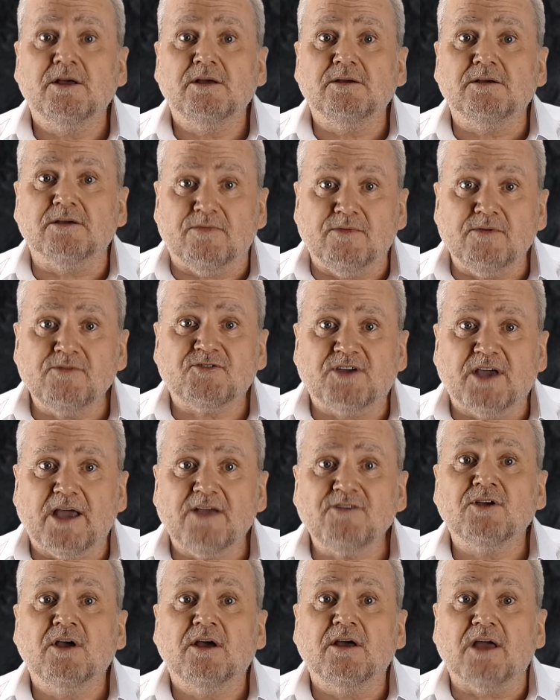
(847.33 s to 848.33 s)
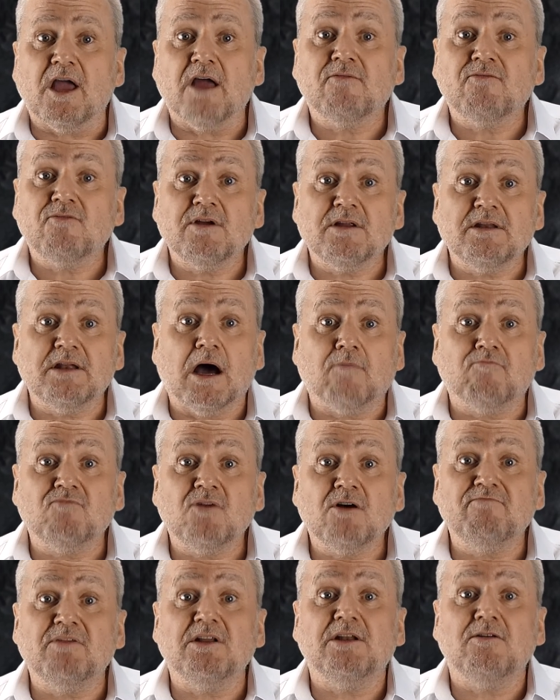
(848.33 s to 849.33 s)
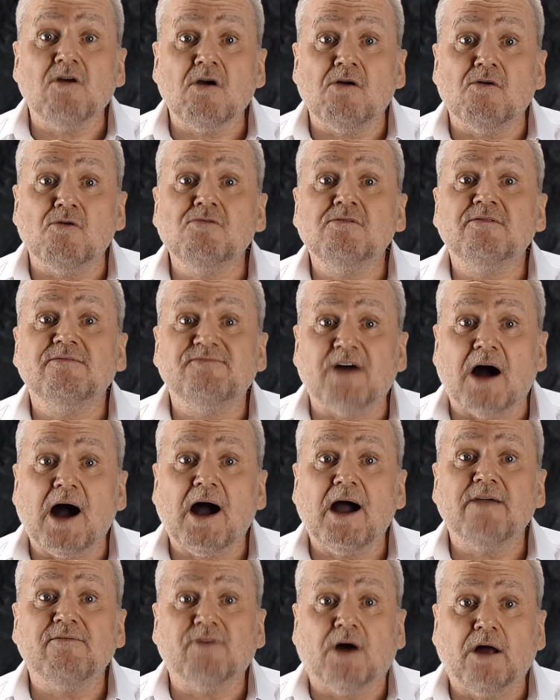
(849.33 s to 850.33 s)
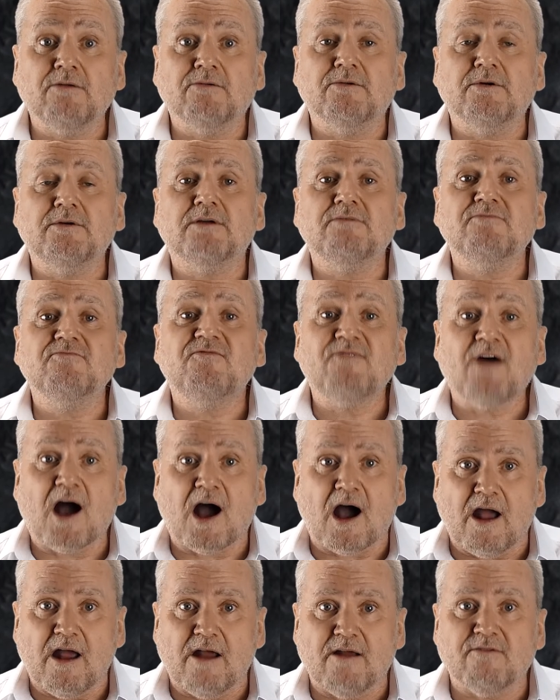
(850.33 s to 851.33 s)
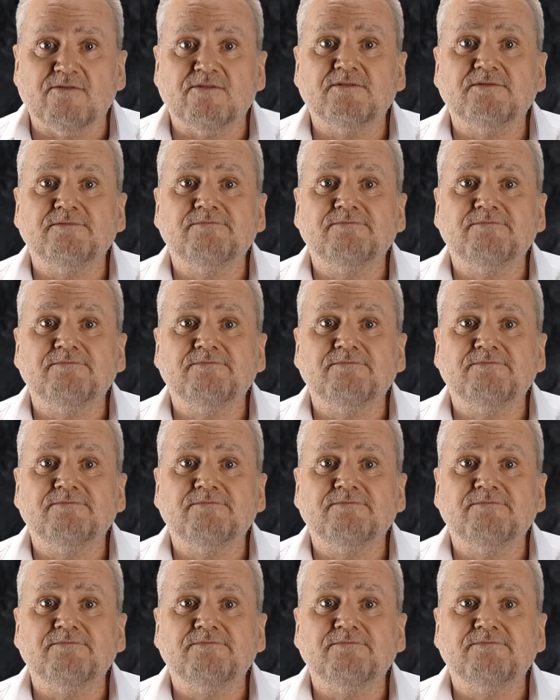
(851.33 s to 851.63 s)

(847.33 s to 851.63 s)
In this case, every number below 505.